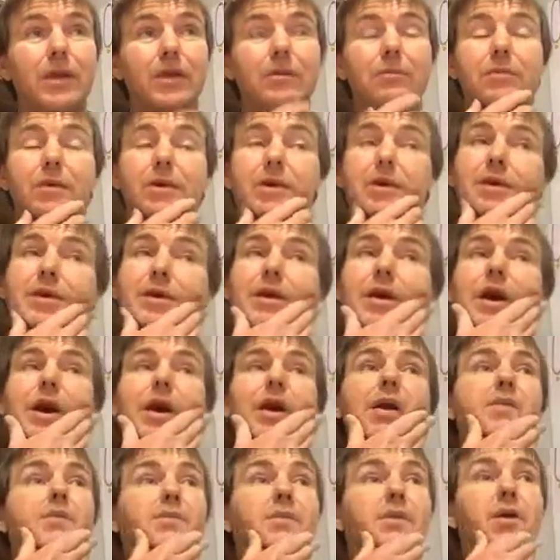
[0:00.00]
But
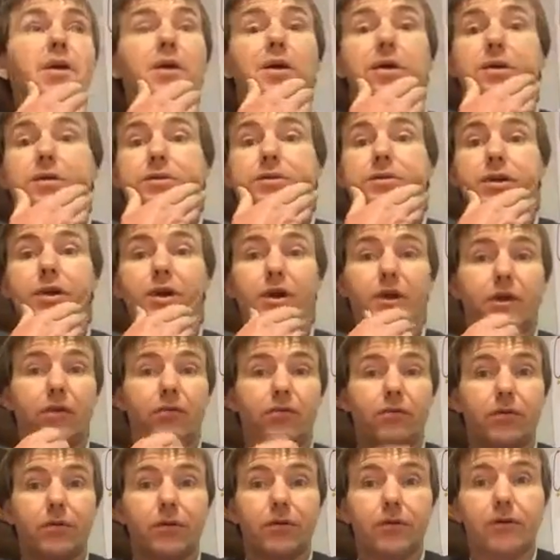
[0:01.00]
tonight
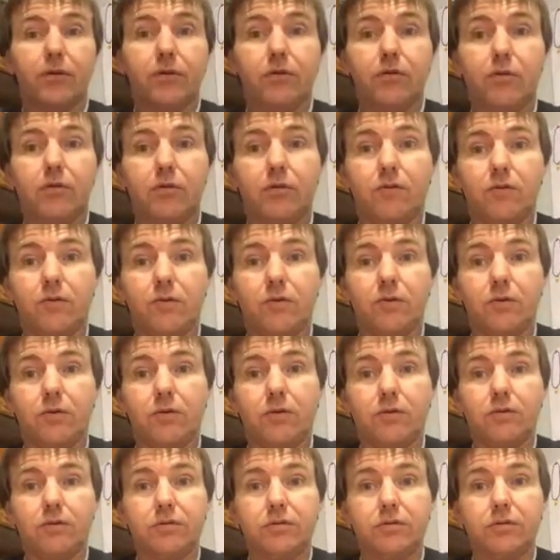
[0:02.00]
we're going to go
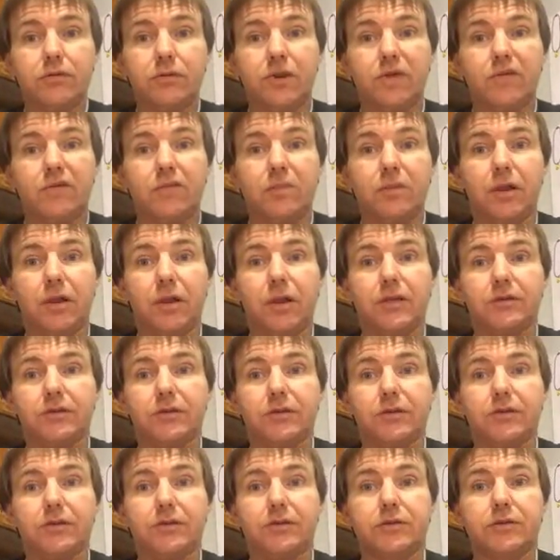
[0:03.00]
over soft
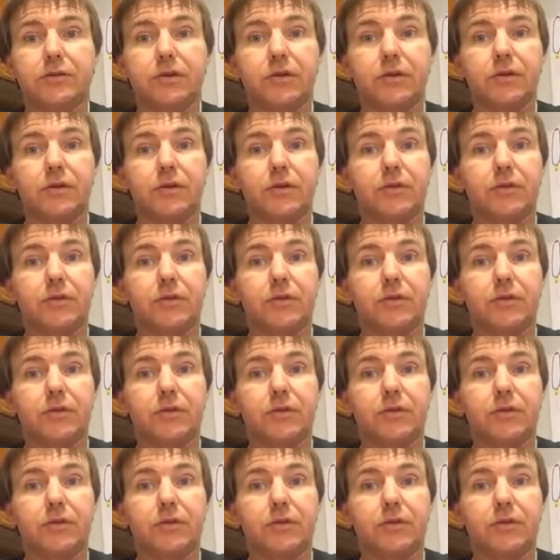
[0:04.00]
plastics,